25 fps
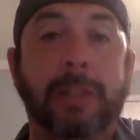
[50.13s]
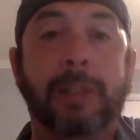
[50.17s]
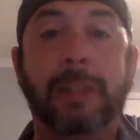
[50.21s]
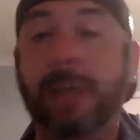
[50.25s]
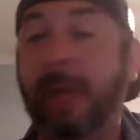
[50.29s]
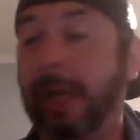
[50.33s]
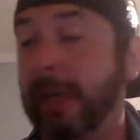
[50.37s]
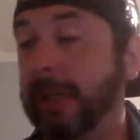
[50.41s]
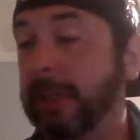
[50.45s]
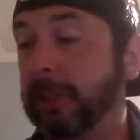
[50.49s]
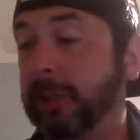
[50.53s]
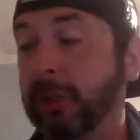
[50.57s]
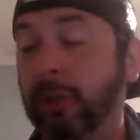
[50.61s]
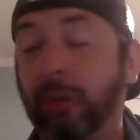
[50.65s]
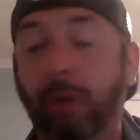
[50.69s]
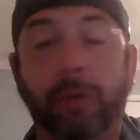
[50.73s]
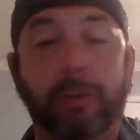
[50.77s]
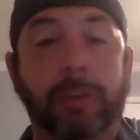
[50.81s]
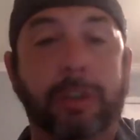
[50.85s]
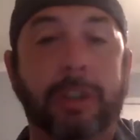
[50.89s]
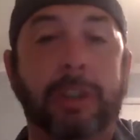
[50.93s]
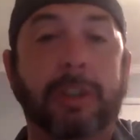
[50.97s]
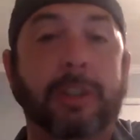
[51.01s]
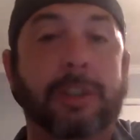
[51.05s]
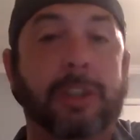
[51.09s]
to kind of
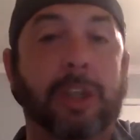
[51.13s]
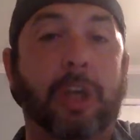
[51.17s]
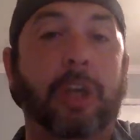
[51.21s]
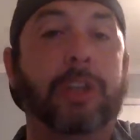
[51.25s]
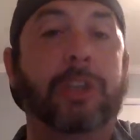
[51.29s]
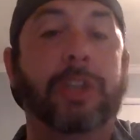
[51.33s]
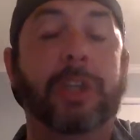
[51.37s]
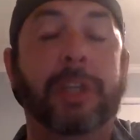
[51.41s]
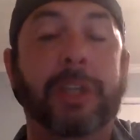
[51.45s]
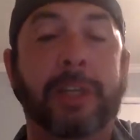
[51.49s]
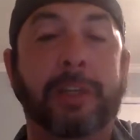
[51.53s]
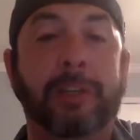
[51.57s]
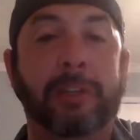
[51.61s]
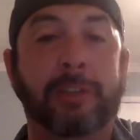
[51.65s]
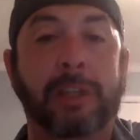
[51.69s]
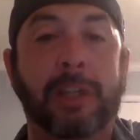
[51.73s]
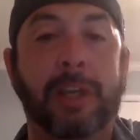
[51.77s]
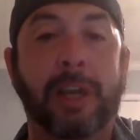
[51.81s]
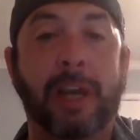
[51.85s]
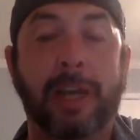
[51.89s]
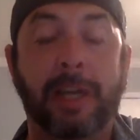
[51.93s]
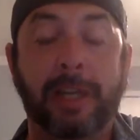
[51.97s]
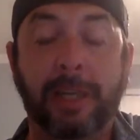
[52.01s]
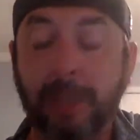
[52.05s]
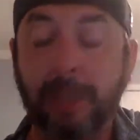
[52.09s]
start the discussion here
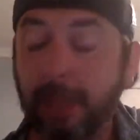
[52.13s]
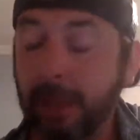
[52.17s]
today.